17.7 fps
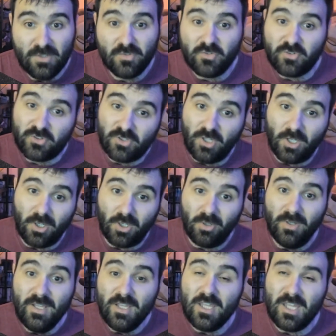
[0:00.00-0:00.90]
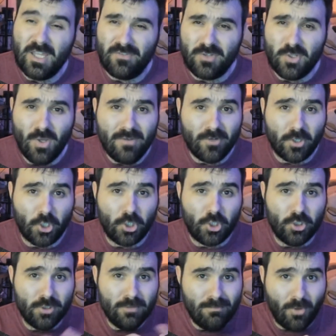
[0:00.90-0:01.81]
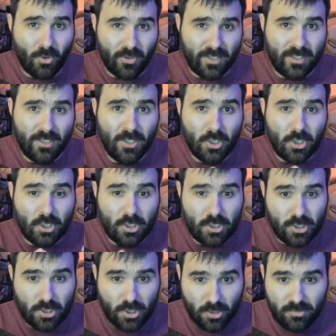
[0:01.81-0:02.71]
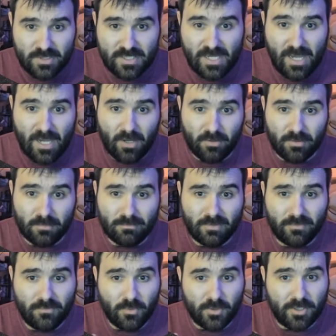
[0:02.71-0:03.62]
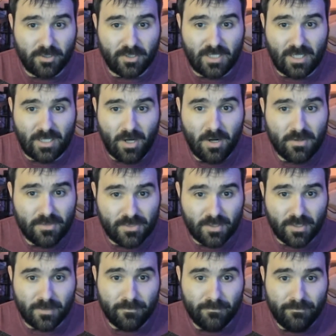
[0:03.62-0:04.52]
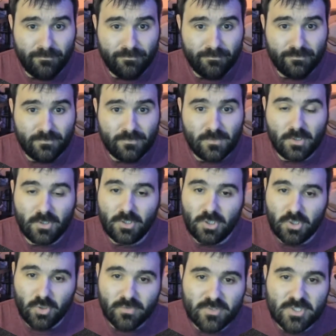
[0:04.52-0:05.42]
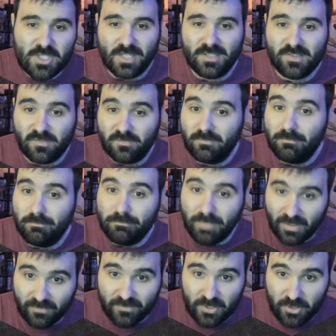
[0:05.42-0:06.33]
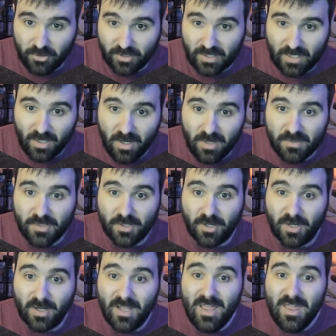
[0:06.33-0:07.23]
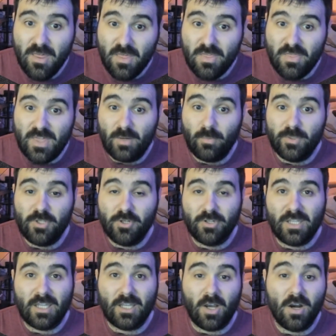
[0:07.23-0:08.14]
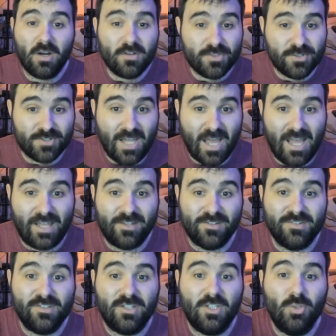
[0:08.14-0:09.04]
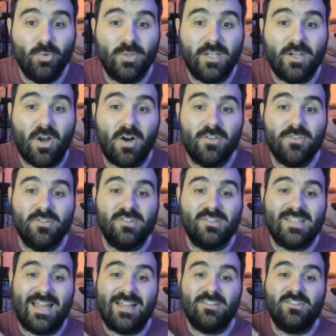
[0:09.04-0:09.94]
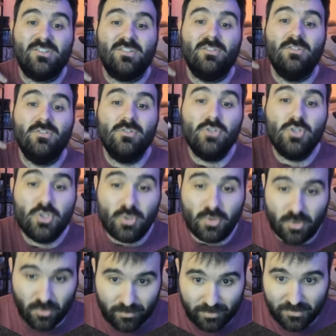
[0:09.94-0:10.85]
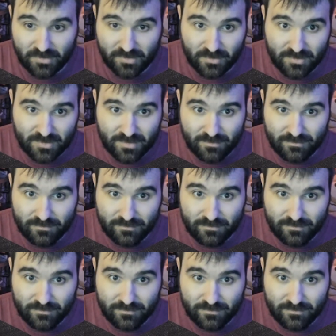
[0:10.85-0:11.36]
So if you have a Good Boy go down before your King Arthur, you have a chance of buffing your King Arthur. Then when your King Arthur dies, you will get all those stats to your boosters.